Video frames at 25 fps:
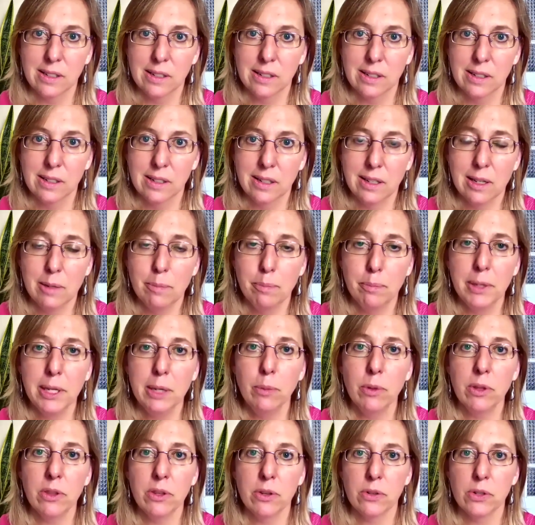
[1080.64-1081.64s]
and be
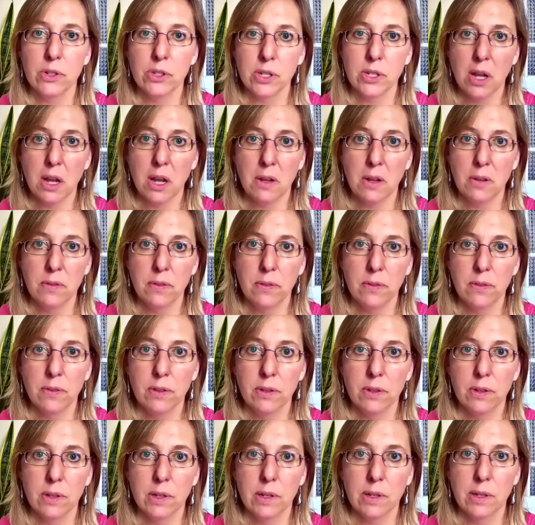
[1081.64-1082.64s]
with yourself
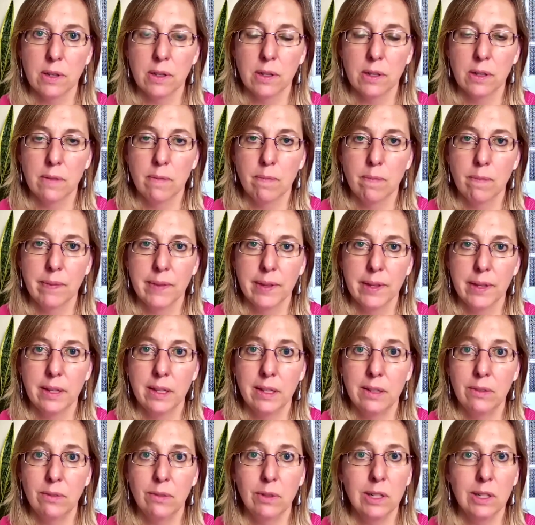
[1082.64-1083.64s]
and
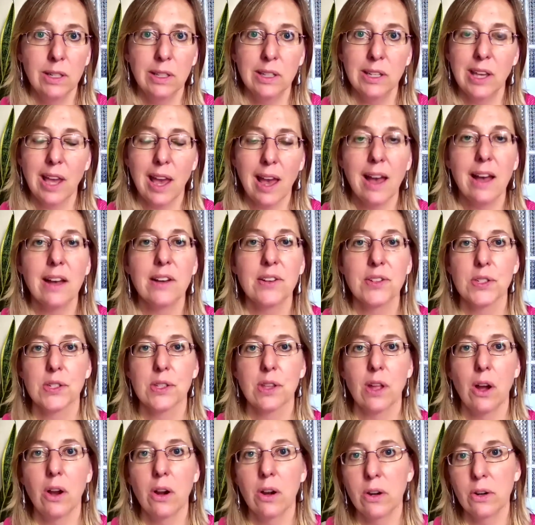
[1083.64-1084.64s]
really ask the
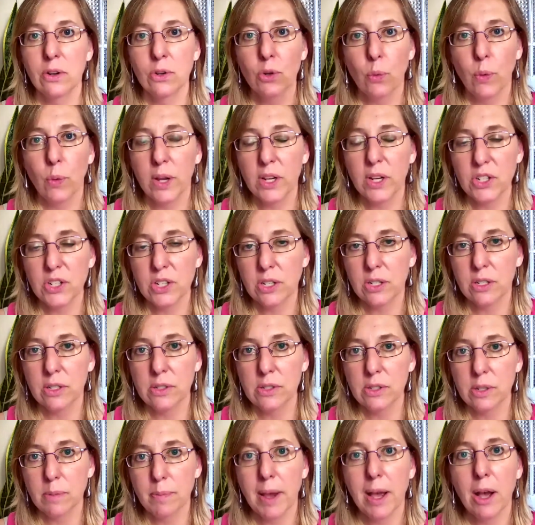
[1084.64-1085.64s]
hard questions
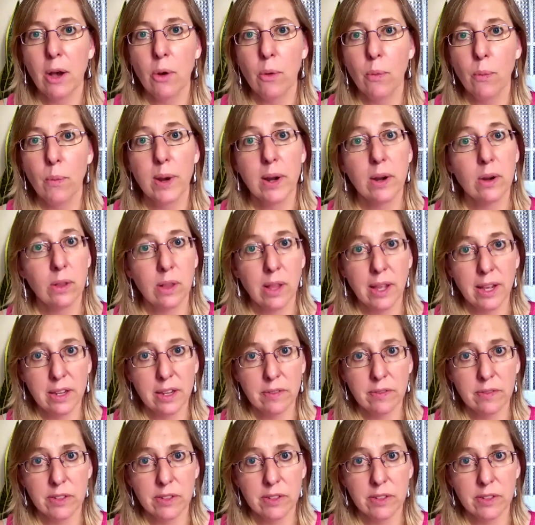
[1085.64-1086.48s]
about where life